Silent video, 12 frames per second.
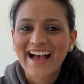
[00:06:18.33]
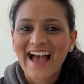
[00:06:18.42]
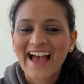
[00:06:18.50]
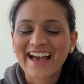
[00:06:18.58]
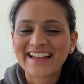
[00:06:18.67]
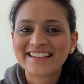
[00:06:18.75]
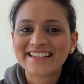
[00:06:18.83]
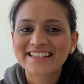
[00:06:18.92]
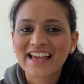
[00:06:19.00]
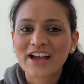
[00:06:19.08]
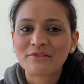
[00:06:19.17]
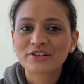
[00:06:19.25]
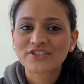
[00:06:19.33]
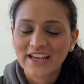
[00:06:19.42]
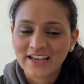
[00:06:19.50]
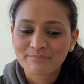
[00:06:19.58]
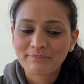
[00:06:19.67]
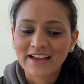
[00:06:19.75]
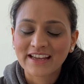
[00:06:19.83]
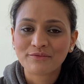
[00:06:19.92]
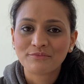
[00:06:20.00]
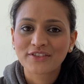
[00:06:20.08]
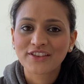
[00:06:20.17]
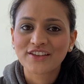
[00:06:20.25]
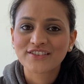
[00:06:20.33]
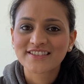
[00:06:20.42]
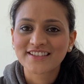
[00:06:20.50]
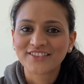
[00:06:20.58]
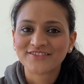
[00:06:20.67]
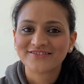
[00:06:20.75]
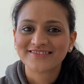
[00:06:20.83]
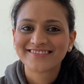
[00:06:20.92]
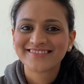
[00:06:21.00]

and we'll check back in with you soon.